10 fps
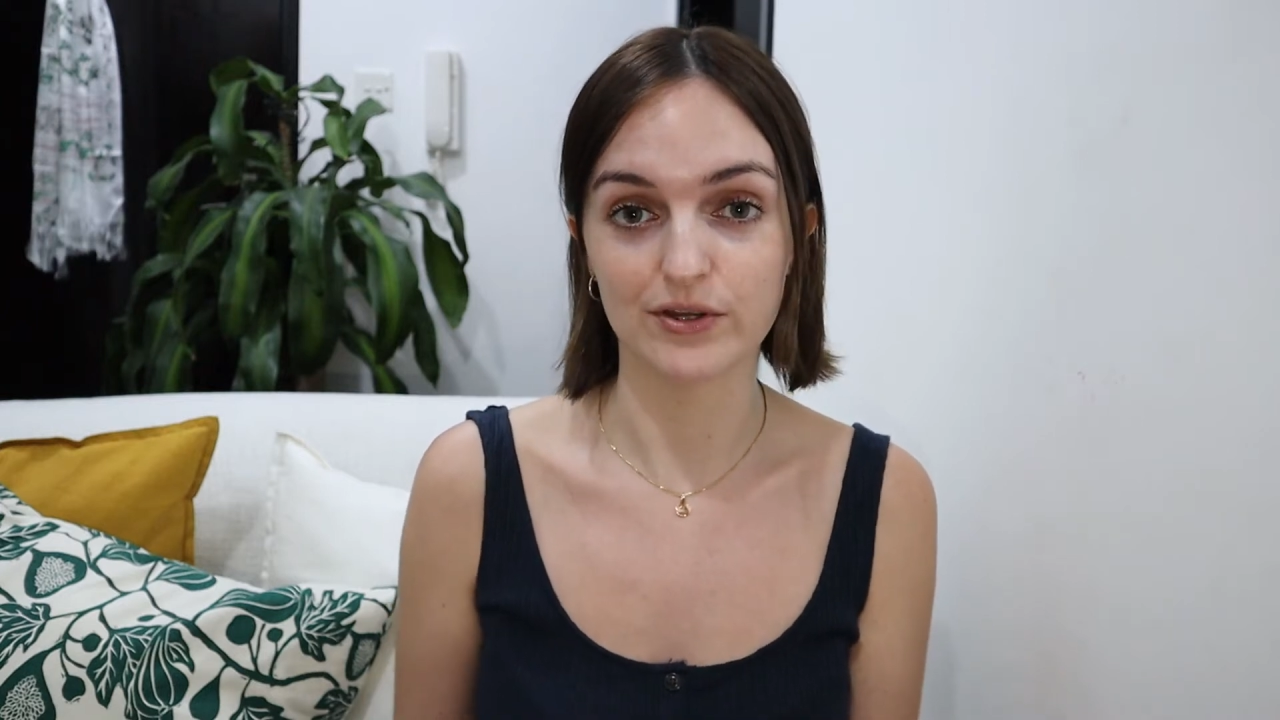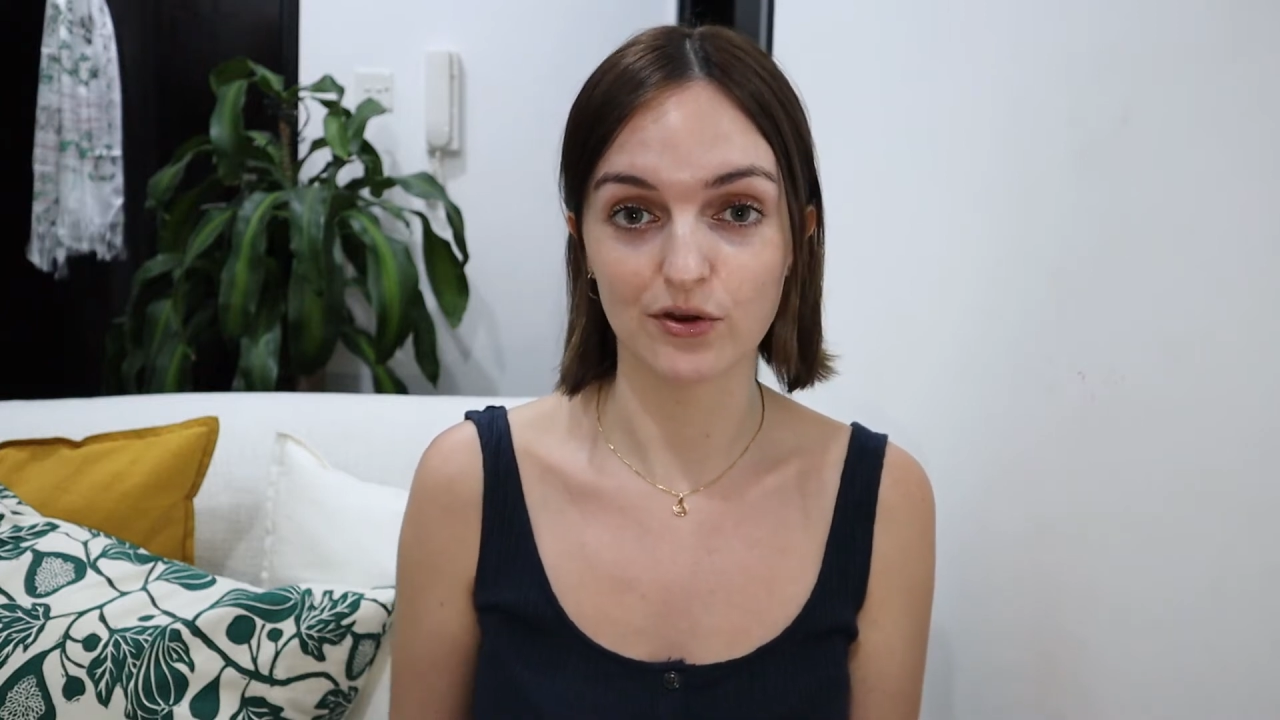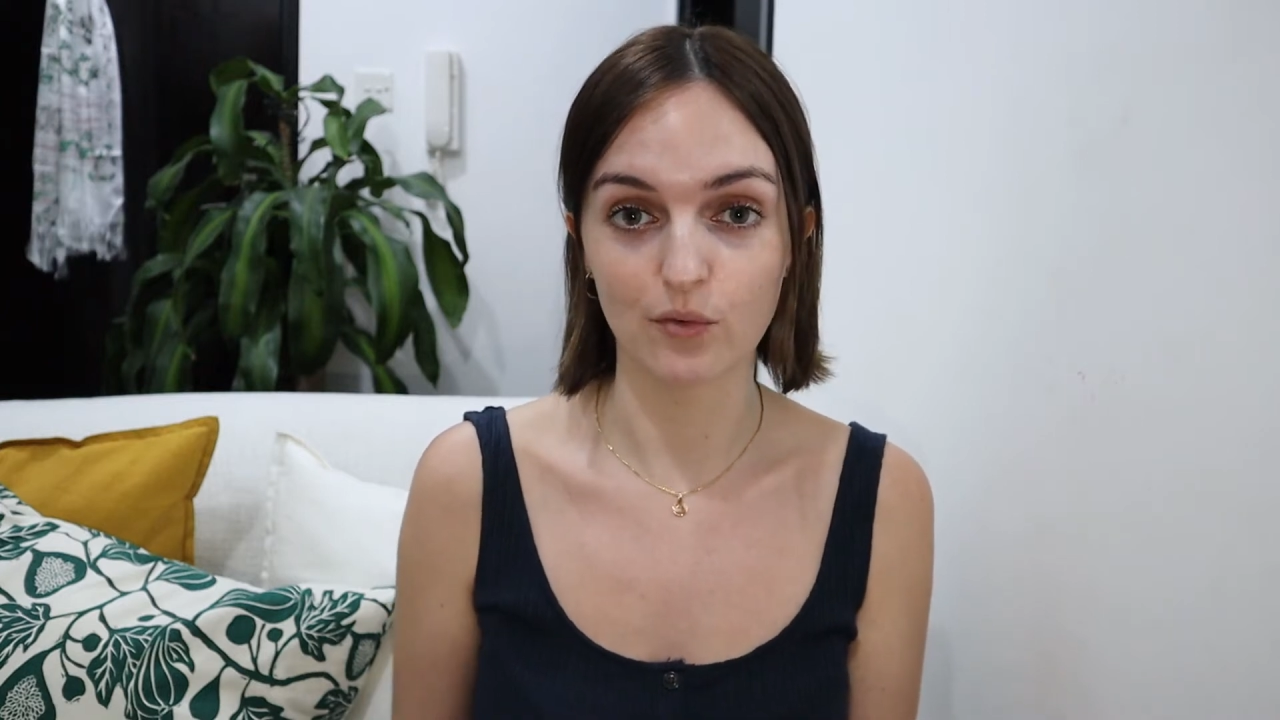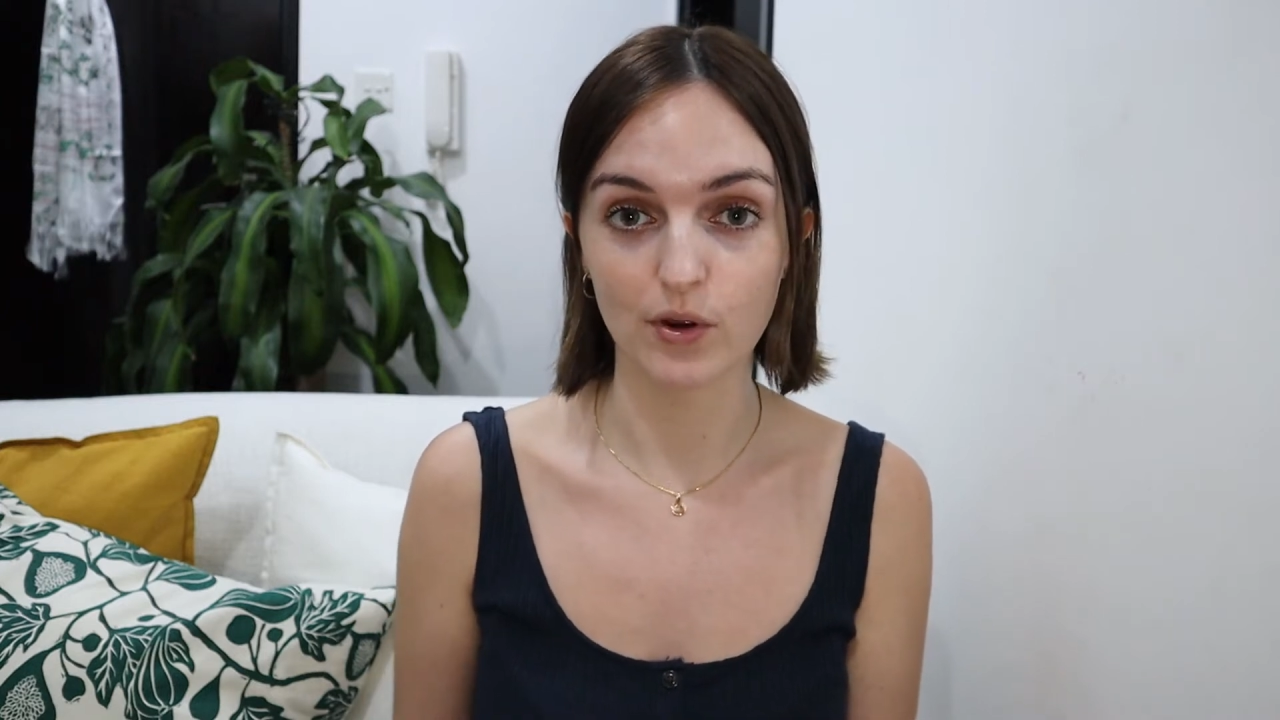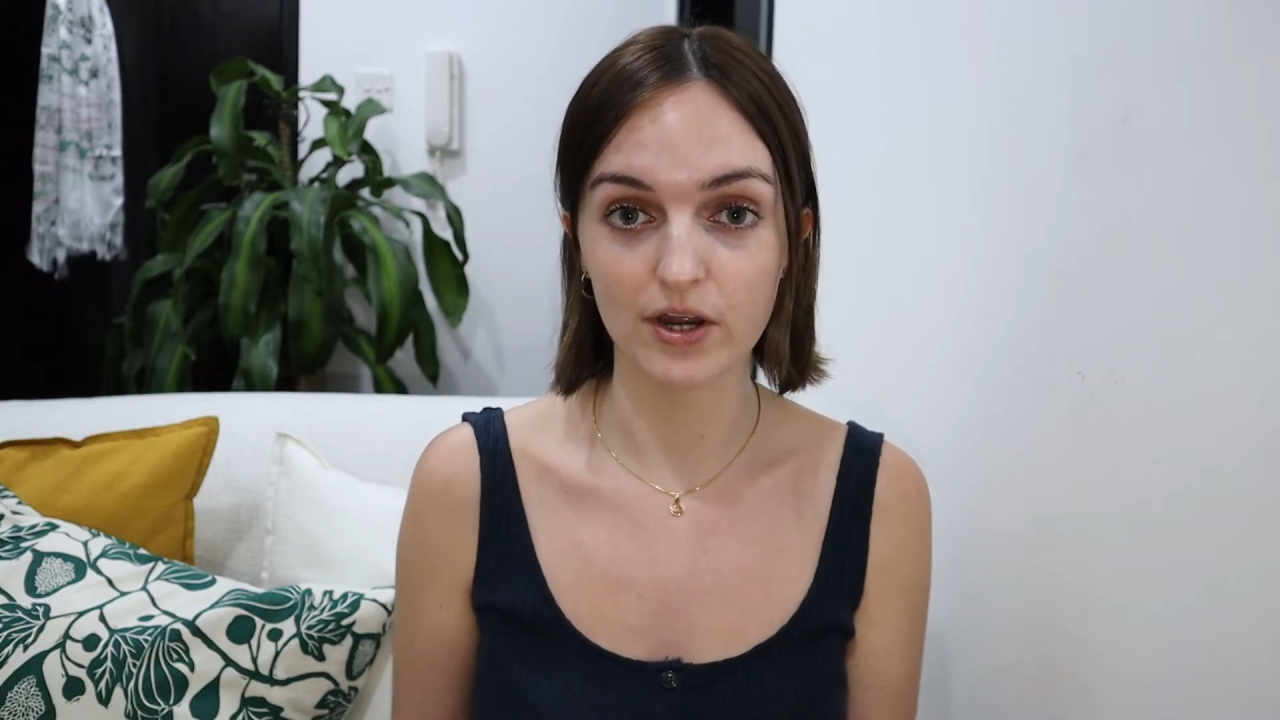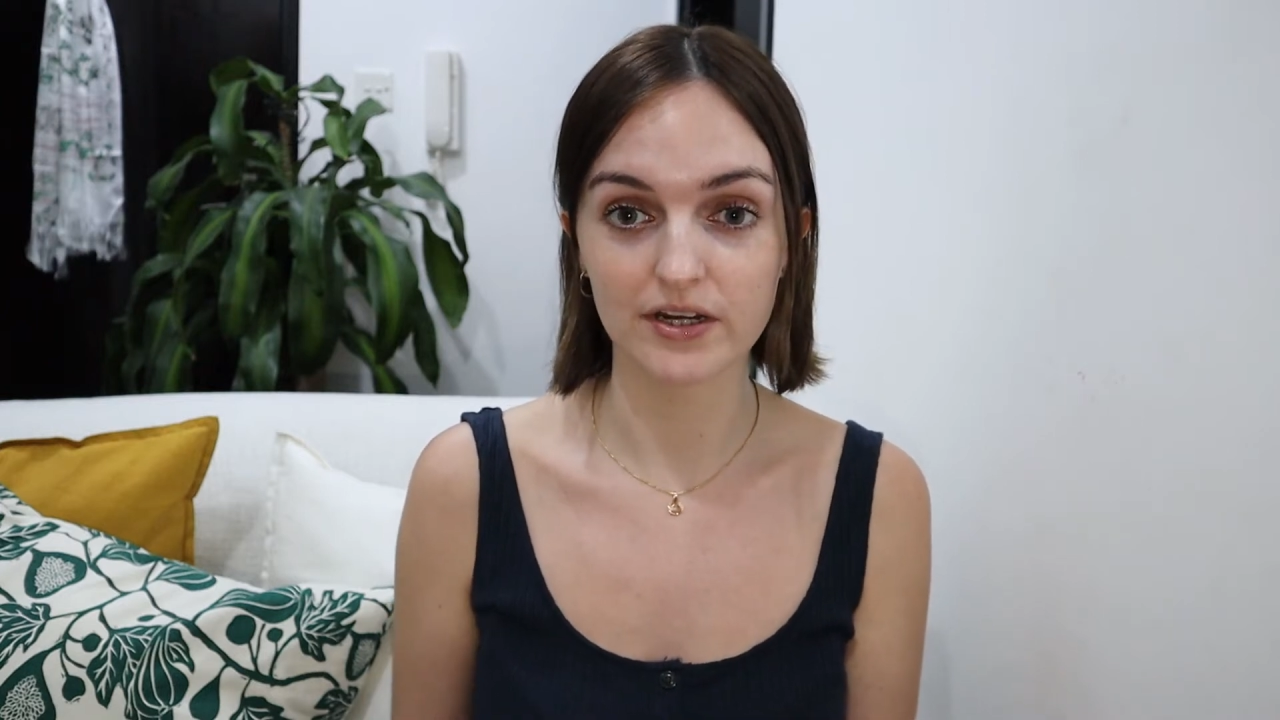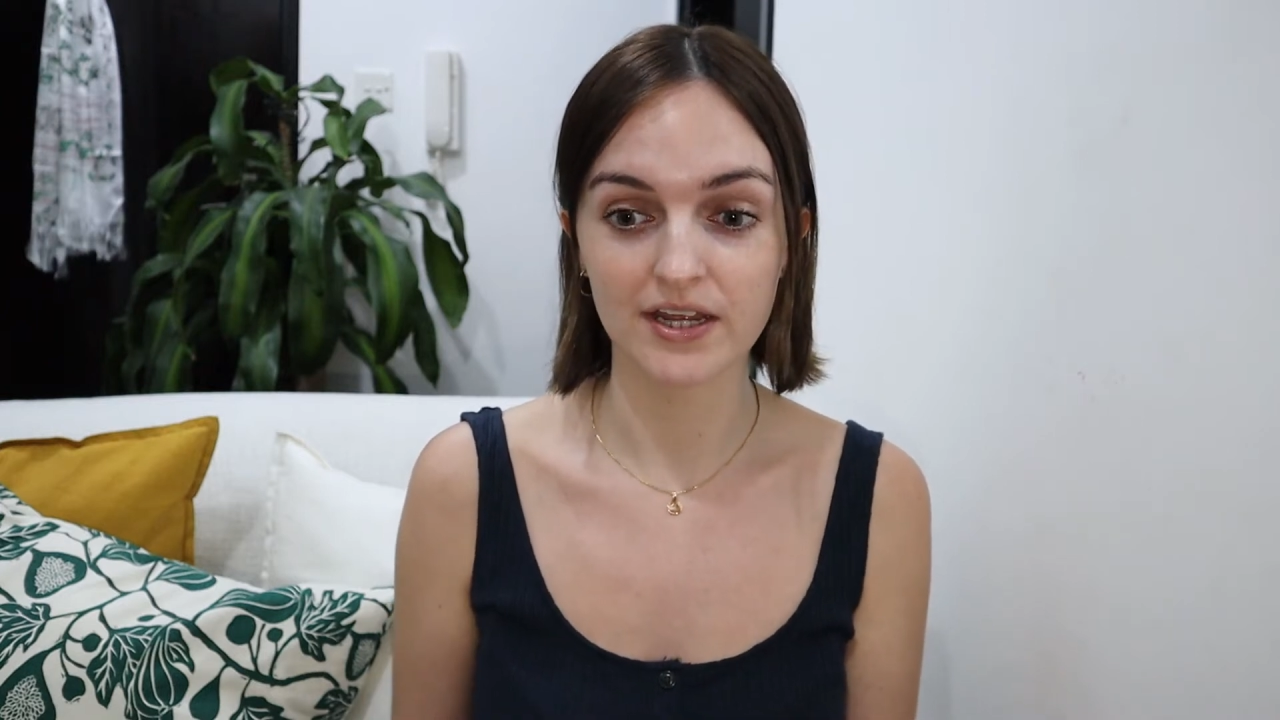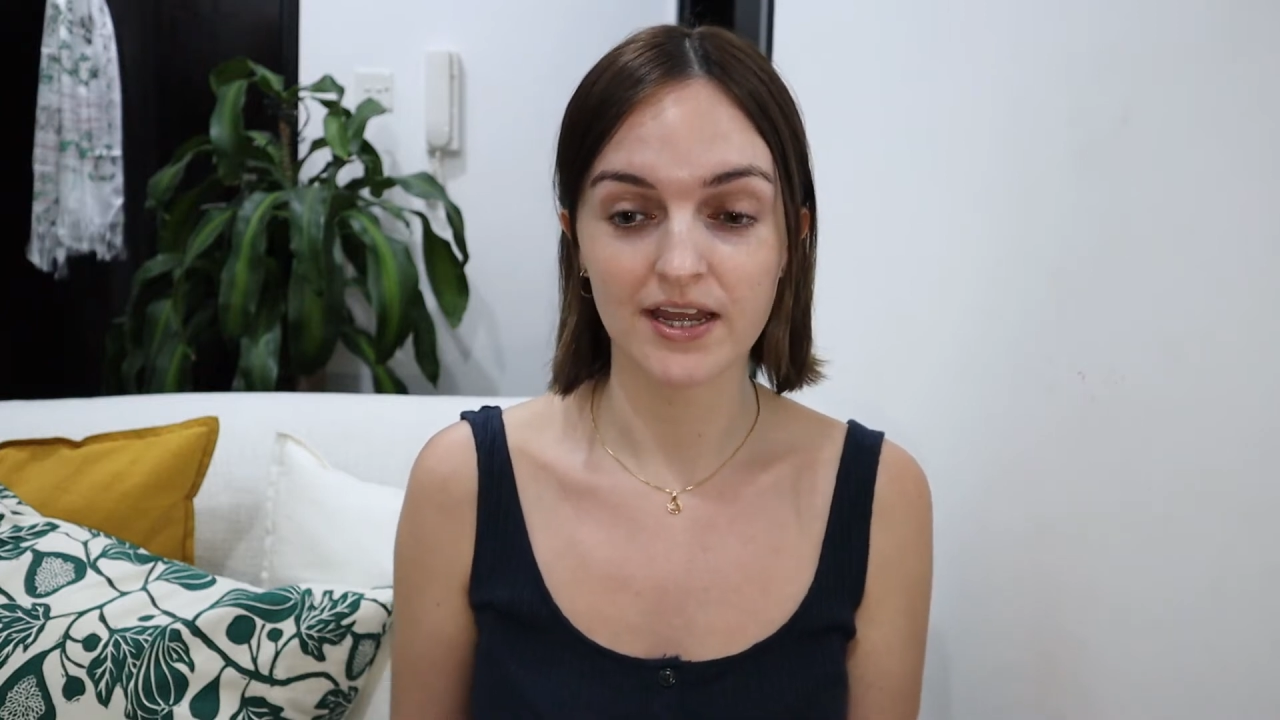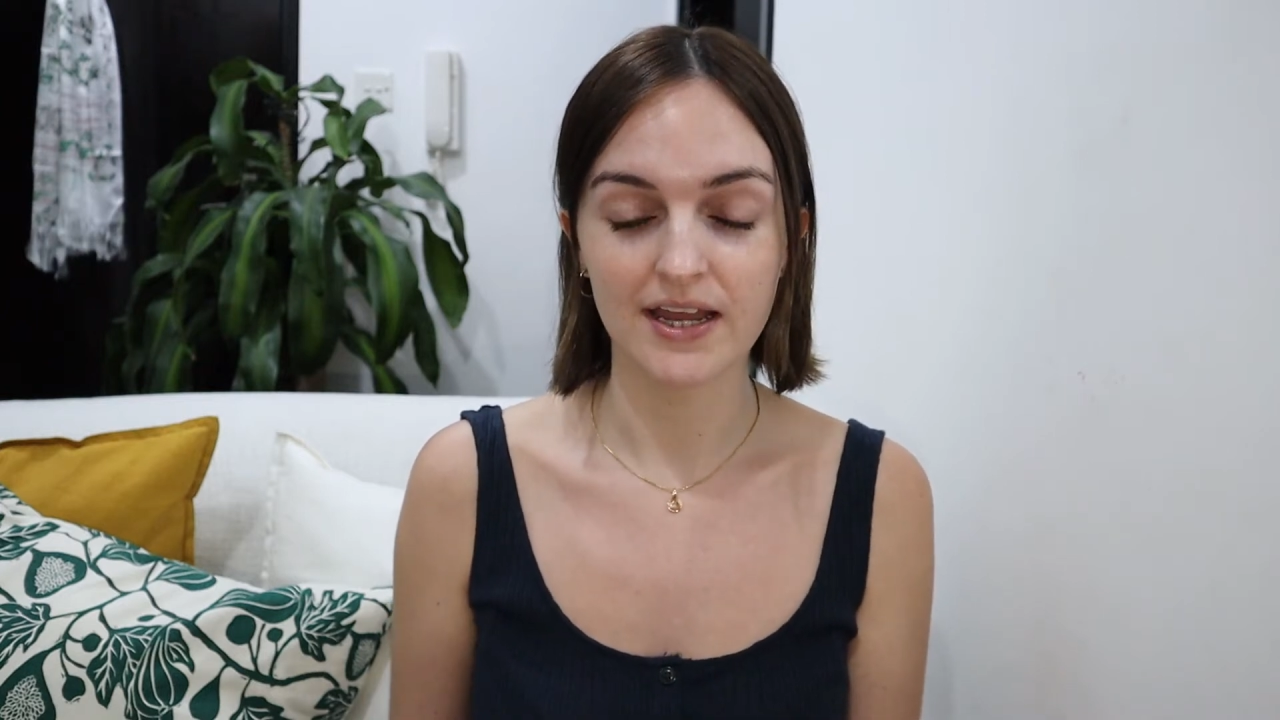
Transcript: with your work.